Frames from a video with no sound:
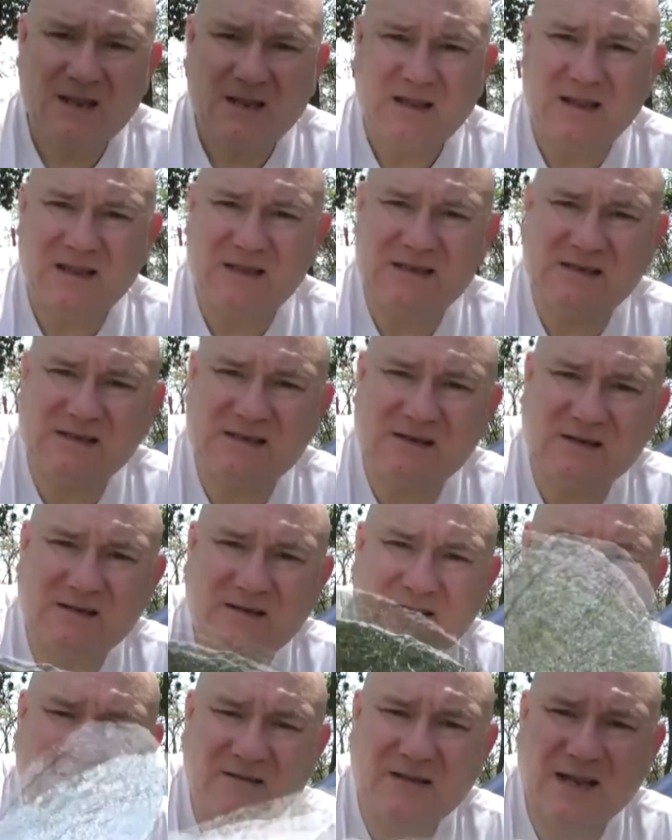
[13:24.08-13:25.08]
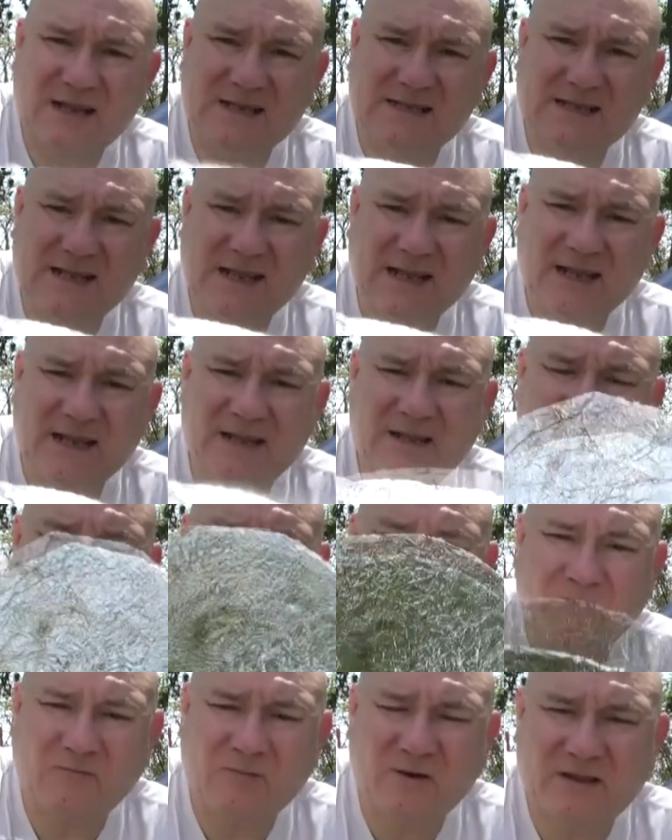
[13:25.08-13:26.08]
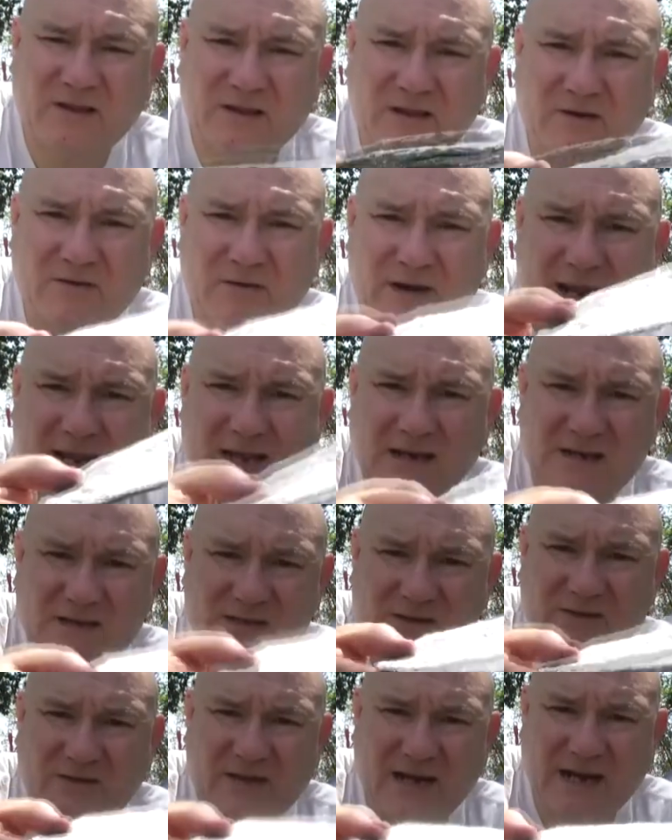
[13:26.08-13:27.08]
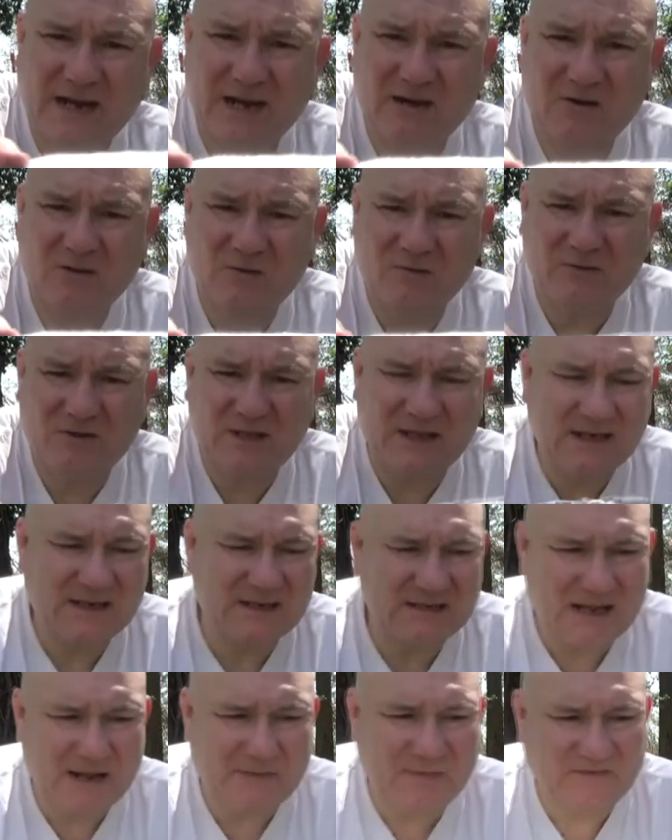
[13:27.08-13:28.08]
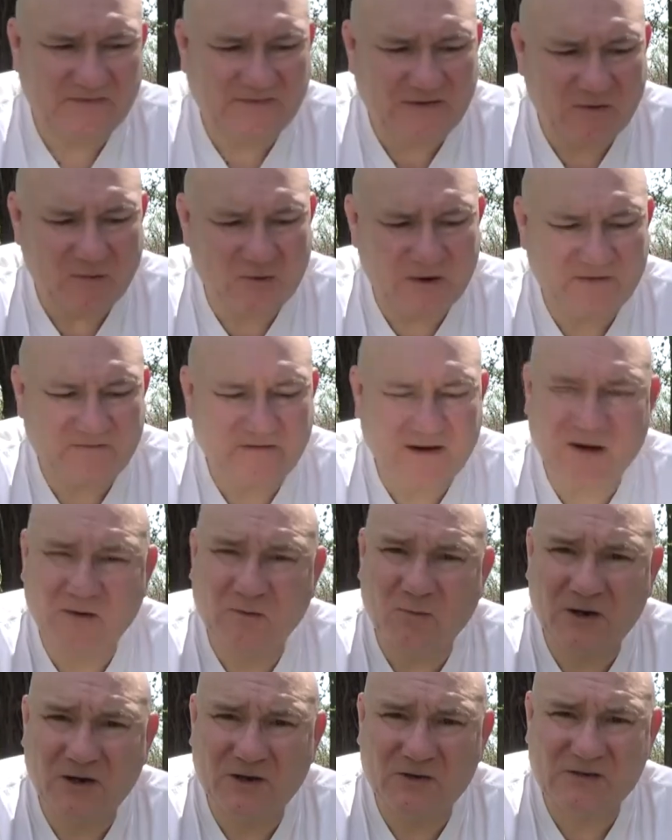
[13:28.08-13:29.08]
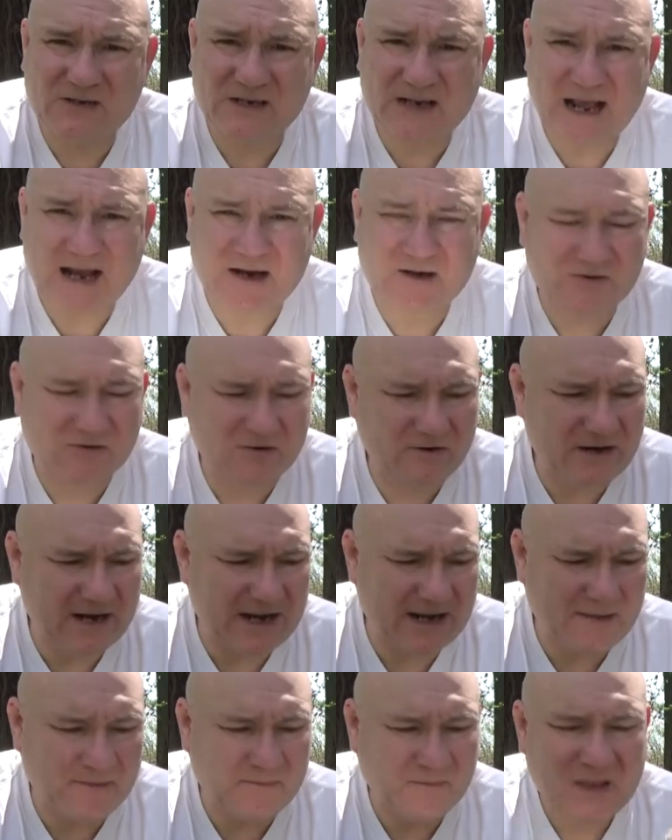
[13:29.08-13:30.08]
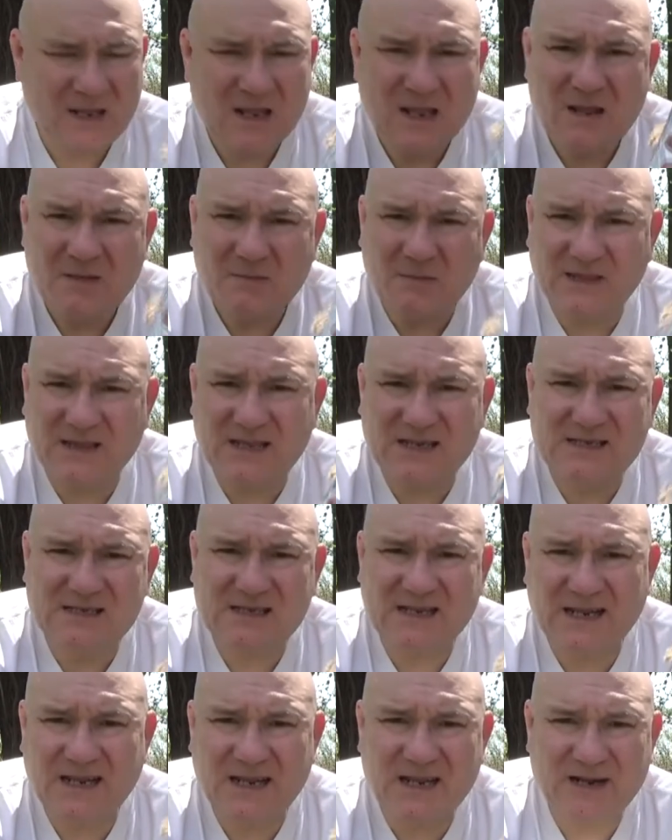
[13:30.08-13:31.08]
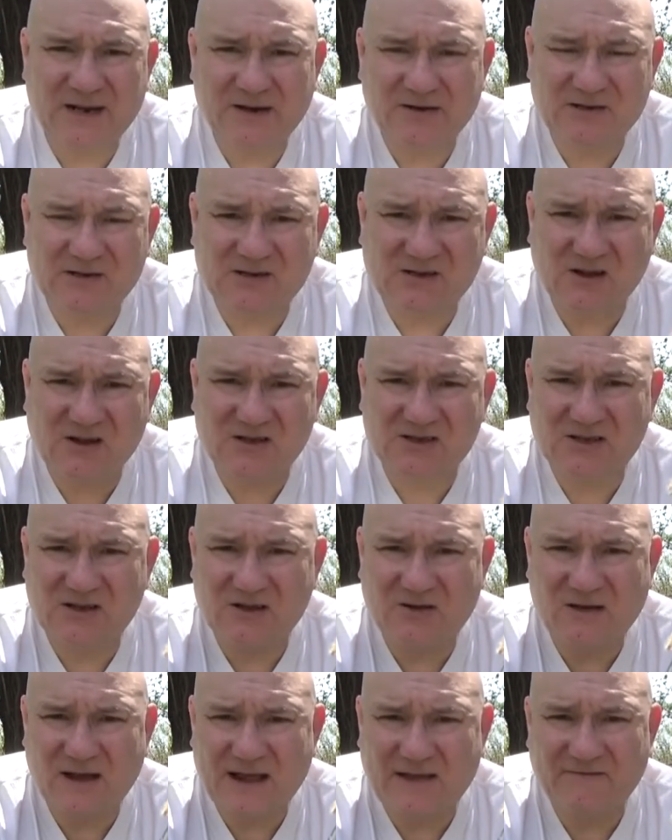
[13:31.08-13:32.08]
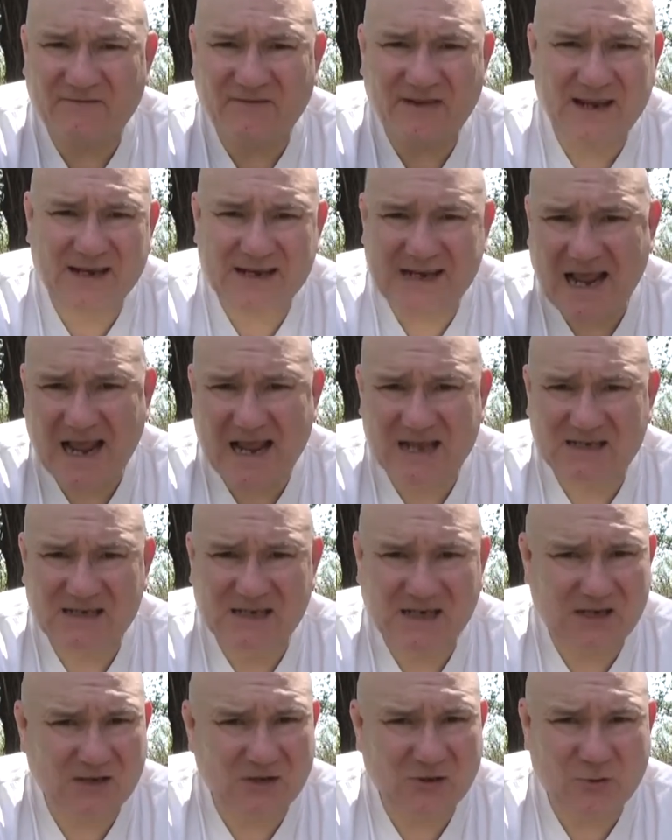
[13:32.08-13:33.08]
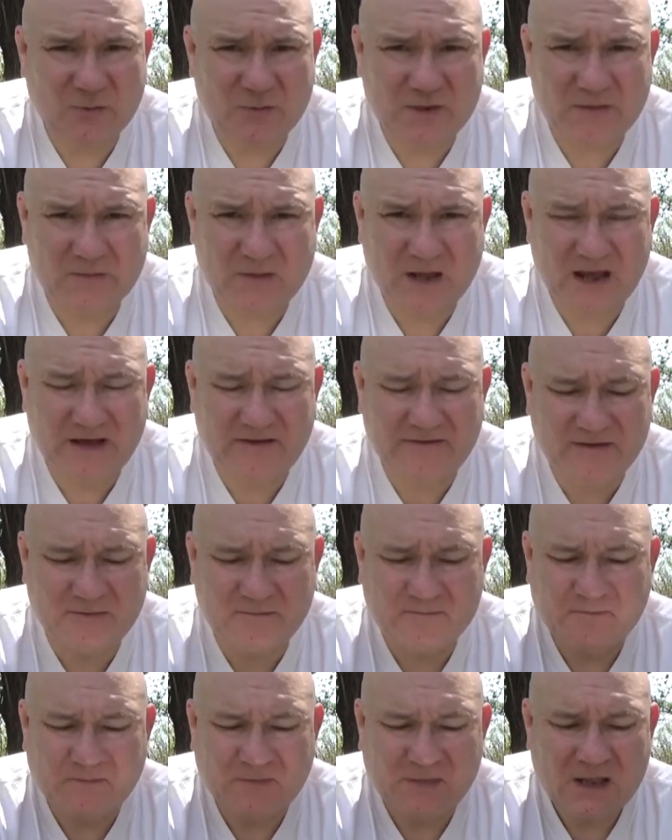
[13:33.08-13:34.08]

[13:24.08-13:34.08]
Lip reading: This is I sit in there with the grate so that I can hold things up if I don't want to use an actual grate. But this thing here is also a fantastic aluminum oven.